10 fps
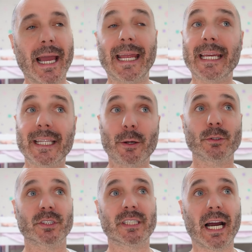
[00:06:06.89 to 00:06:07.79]
And there
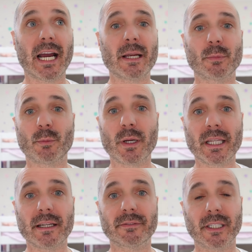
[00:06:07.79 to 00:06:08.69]
was a time when we
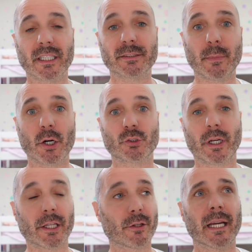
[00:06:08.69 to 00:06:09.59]
lived in a small
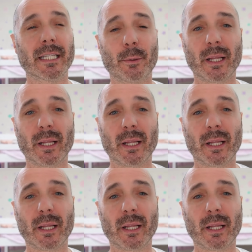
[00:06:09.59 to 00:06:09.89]
trailer and there